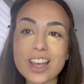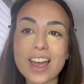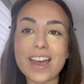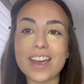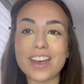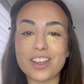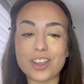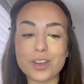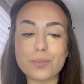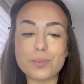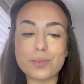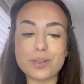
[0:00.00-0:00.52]
I
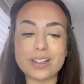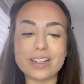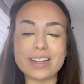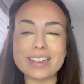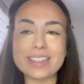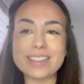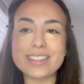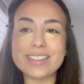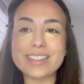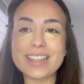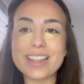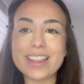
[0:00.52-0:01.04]
could
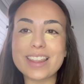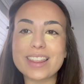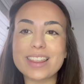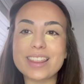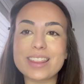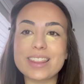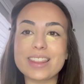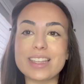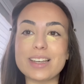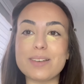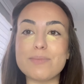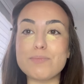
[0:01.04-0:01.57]
put
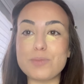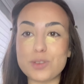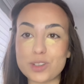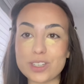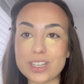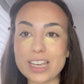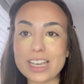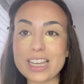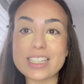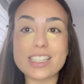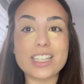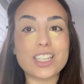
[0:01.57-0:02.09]
the
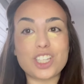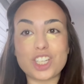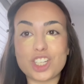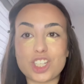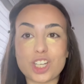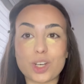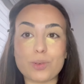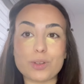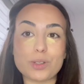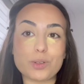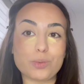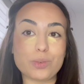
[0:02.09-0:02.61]
music because the DJ
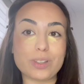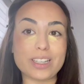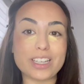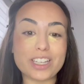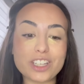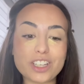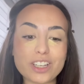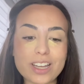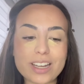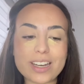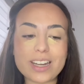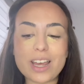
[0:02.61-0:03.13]
was really
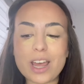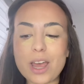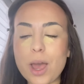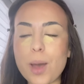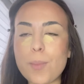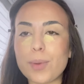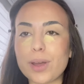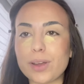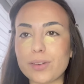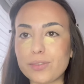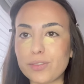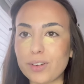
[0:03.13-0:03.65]
good.
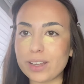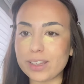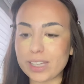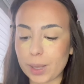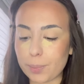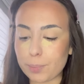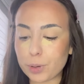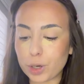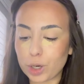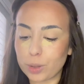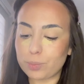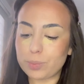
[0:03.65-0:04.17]
My friend, like,
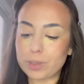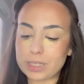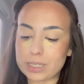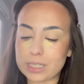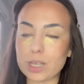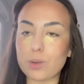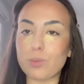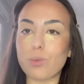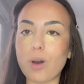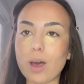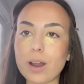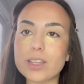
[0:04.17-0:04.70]
purposely
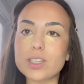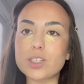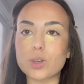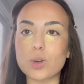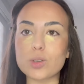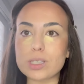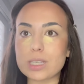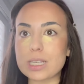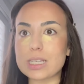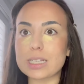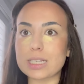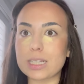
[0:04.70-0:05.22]
wanted to go to
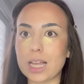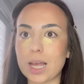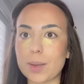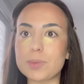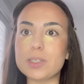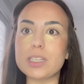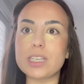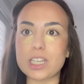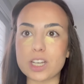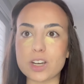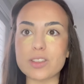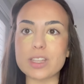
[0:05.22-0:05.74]
this club to
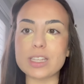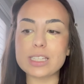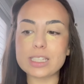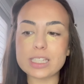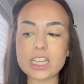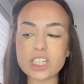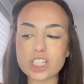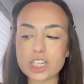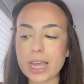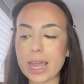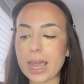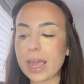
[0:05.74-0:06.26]
hear this
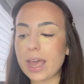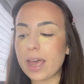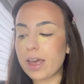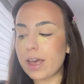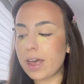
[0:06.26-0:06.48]
DJ.